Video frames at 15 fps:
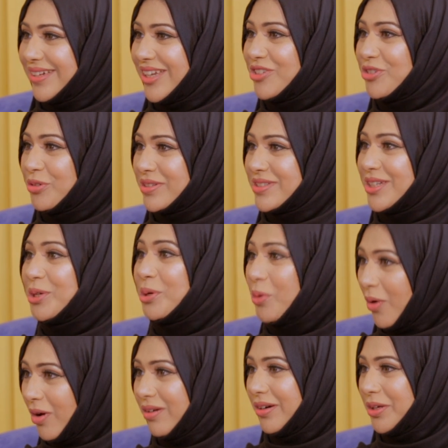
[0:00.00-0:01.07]
interesting
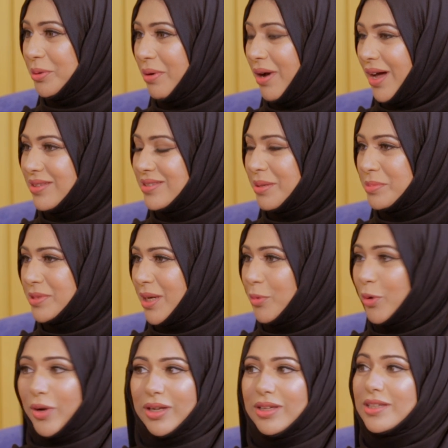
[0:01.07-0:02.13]
caller you had
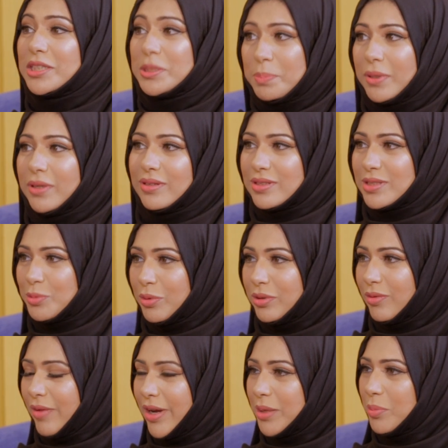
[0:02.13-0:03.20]
sometime, or any experience
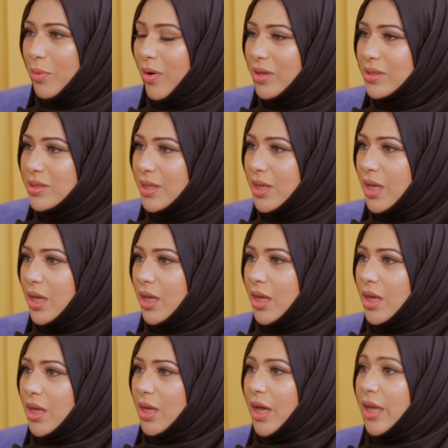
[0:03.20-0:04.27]
with the White Box.
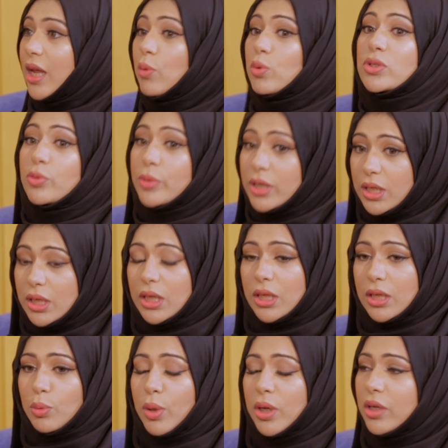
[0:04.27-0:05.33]
And I was reading
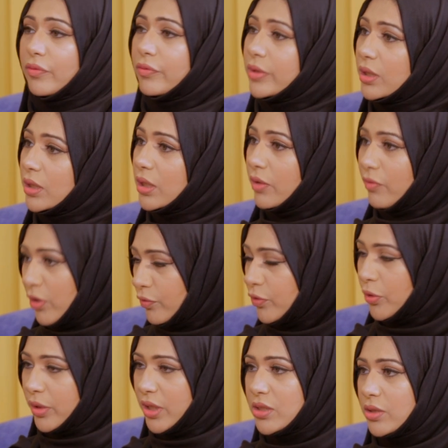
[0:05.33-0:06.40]
in one
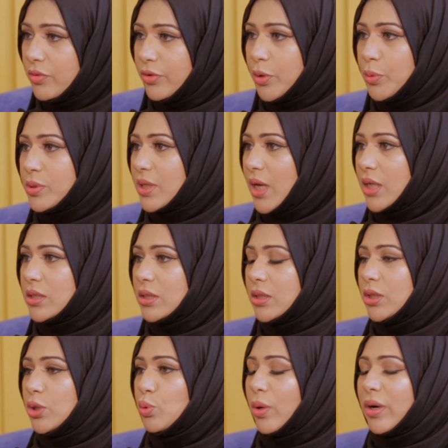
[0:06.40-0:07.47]
of your interviews
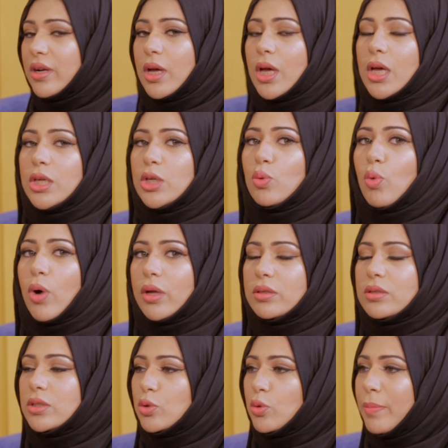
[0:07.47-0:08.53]
that you
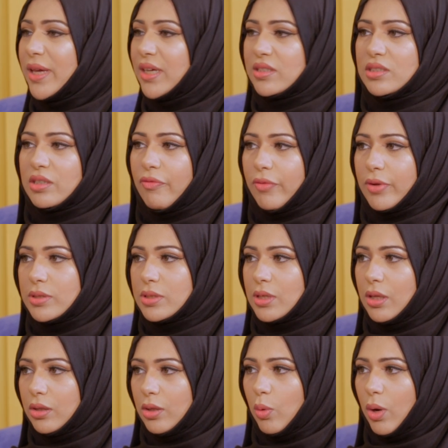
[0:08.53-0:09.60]
want to make a difference
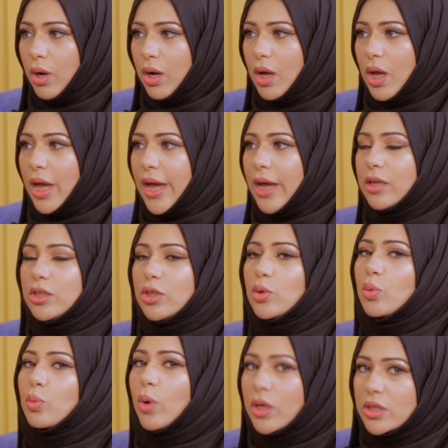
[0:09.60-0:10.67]
in Doha, and
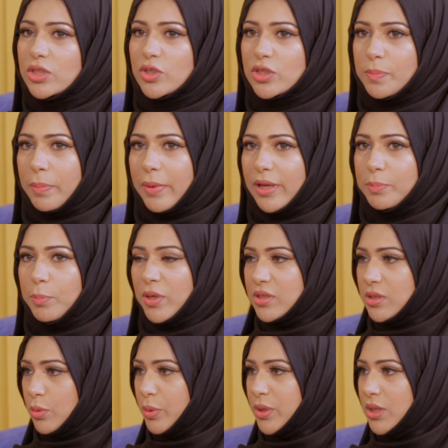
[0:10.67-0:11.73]
you want to spread
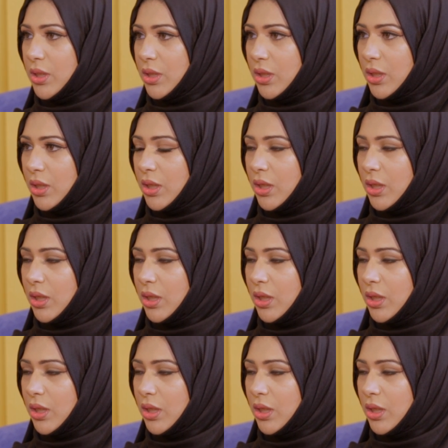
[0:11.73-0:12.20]
positivity.